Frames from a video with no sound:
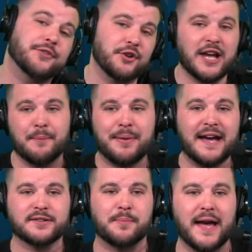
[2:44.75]
and you got
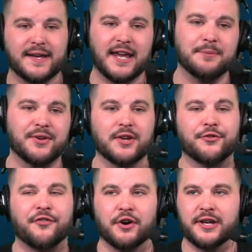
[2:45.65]
back-to-back games against
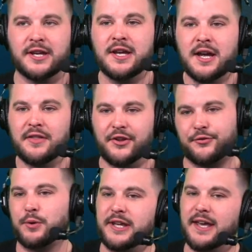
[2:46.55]
Philly this
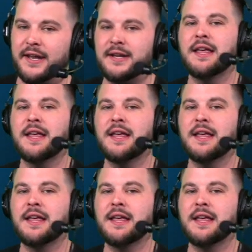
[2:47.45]
weekend.